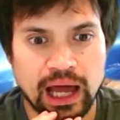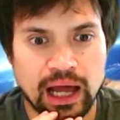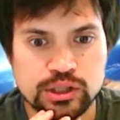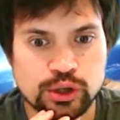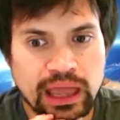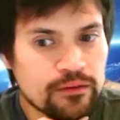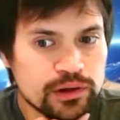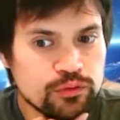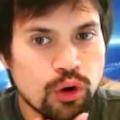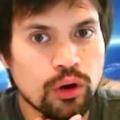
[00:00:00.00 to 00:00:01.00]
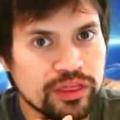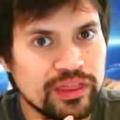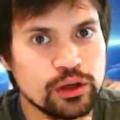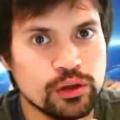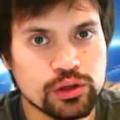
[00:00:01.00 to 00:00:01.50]
I was doing every wrong
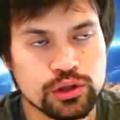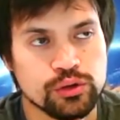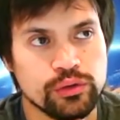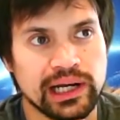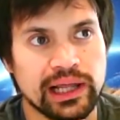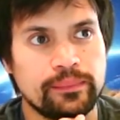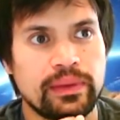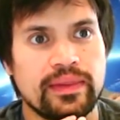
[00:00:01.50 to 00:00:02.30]
thing you could do really,